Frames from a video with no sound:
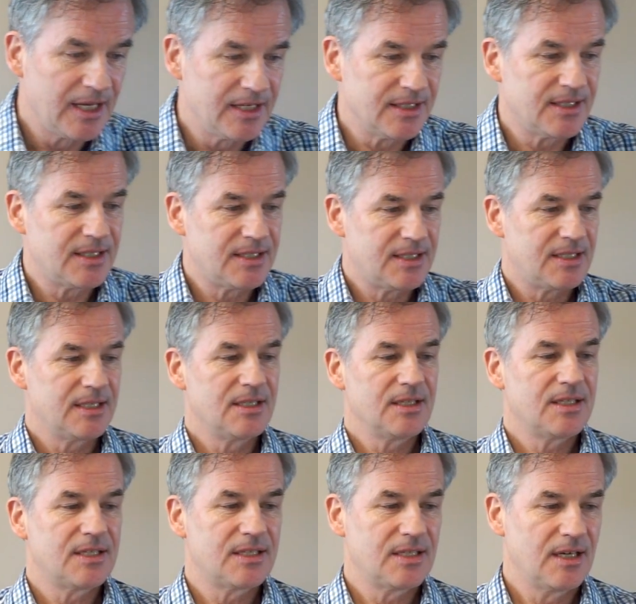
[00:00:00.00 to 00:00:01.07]

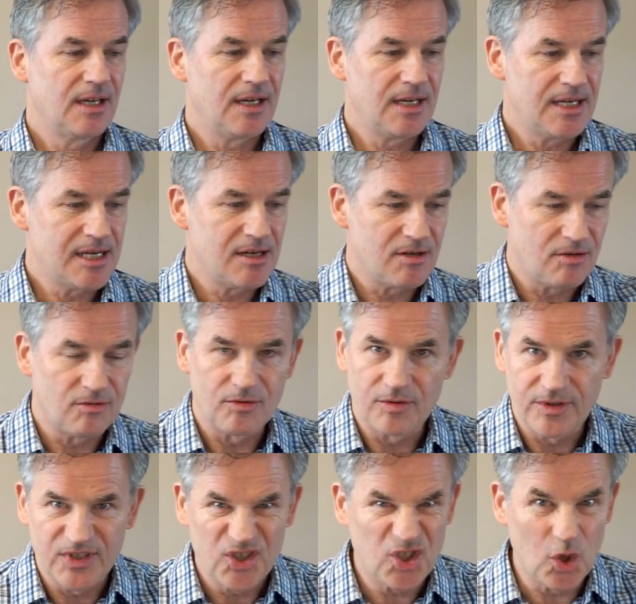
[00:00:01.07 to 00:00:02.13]
since the
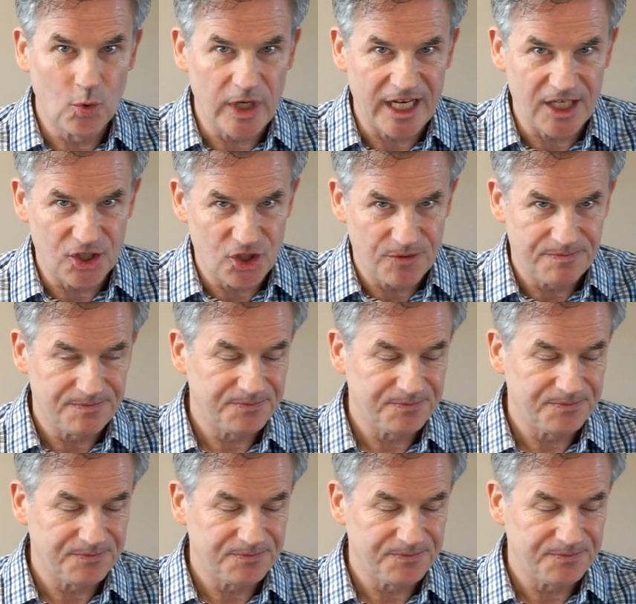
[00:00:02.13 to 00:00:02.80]
Stone Age,